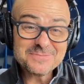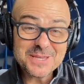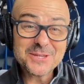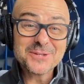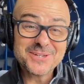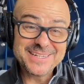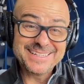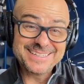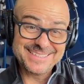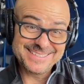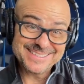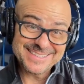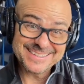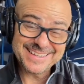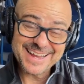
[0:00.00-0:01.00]
Beauty
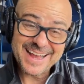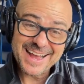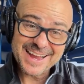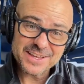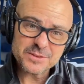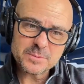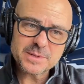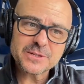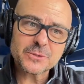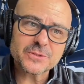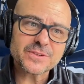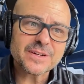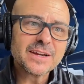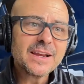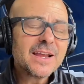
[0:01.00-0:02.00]
is in the eye of the
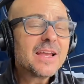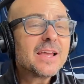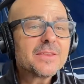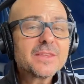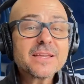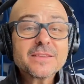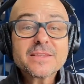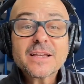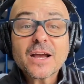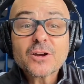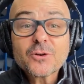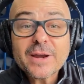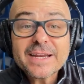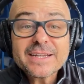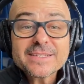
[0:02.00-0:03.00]
beholder. A
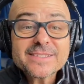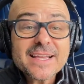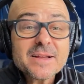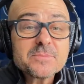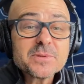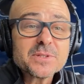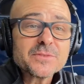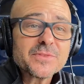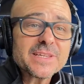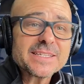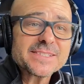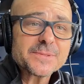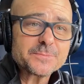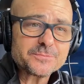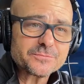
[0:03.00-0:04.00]
great example of
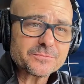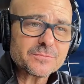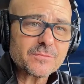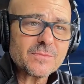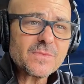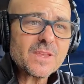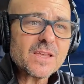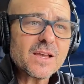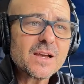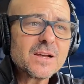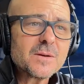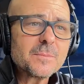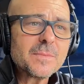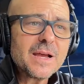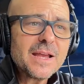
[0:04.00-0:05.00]
this,
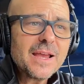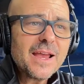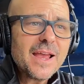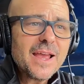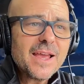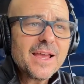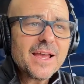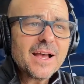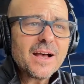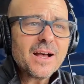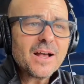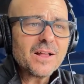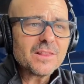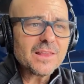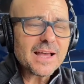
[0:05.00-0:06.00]
a
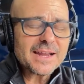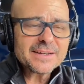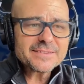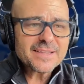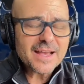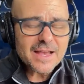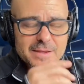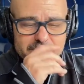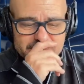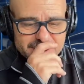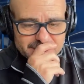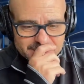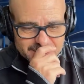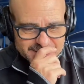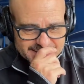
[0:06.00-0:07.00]
lot of
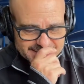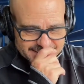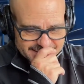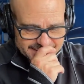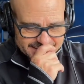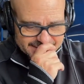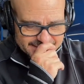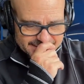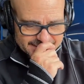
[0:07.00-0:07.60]
times you see